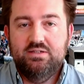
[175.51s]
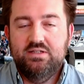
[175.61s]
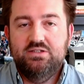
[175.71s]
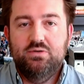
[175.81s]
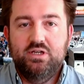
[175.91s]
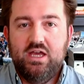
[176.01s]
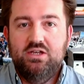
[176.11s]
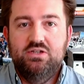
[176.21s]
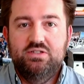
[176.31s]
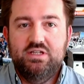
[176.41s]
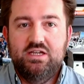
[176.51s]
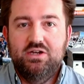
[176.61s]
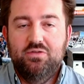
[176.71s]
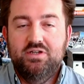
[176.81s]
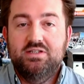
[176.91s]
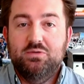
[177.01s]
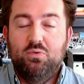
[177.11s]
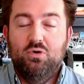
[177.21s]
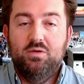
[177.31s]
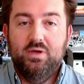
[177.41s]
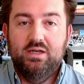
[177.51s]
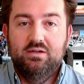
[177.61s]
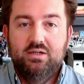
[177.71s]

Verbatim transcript: And so again, you see, you know, the disappointment